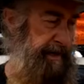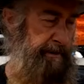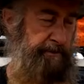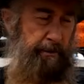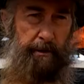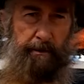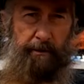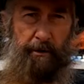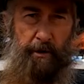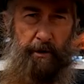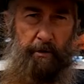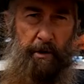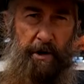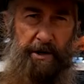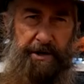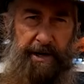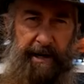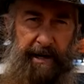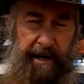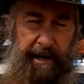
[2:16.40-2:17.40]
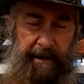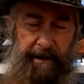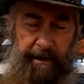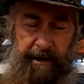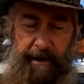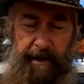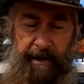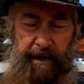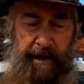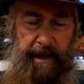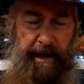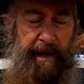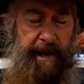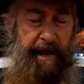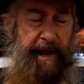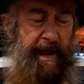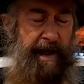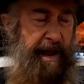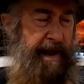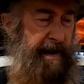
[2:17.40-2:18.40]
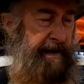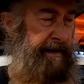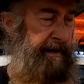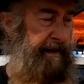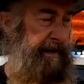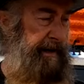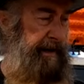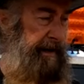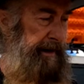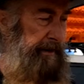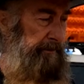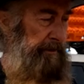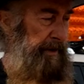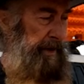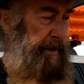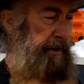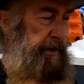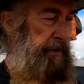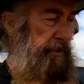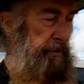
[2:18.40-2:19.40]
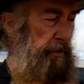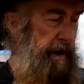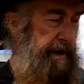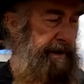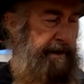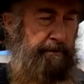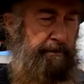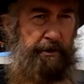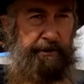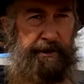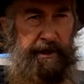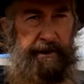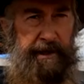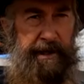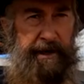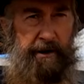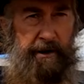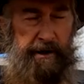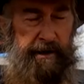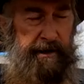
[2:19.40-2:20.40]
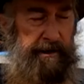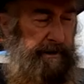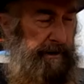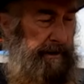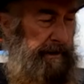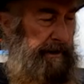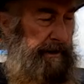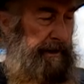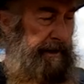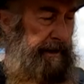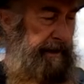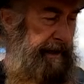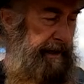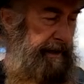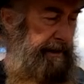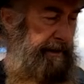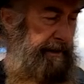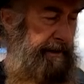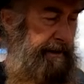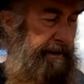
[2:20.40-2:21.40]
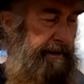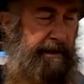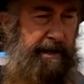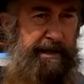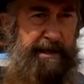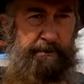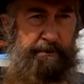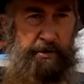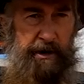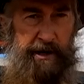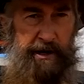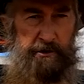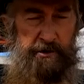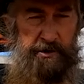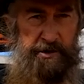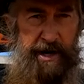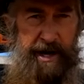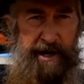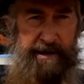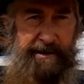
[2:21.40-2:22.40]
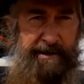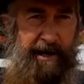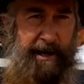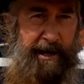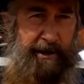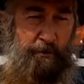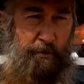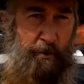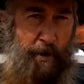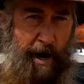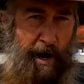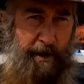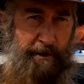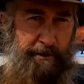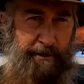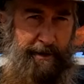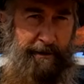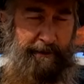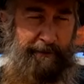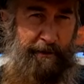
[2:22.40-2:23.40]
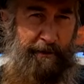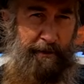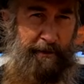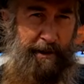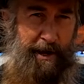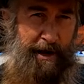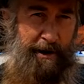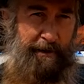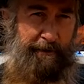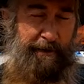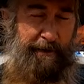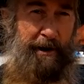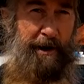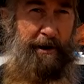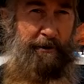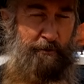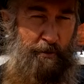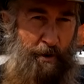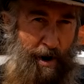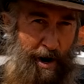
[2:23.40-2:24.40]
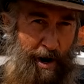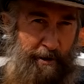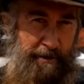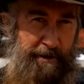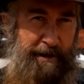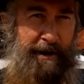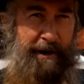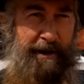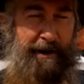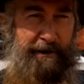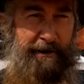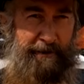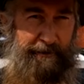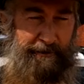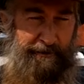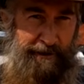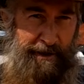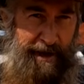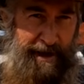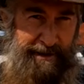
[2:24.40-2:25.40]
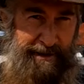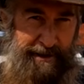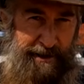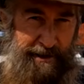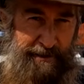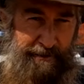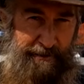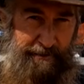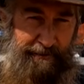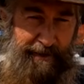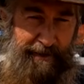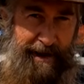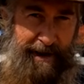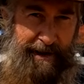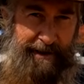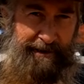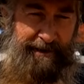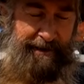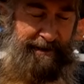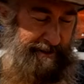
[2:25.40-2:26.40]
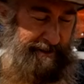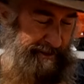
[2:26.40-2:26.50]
you can put more washing in. And when you put the lid on it, there's a pretty good chance it won't fall over and won't flood the van.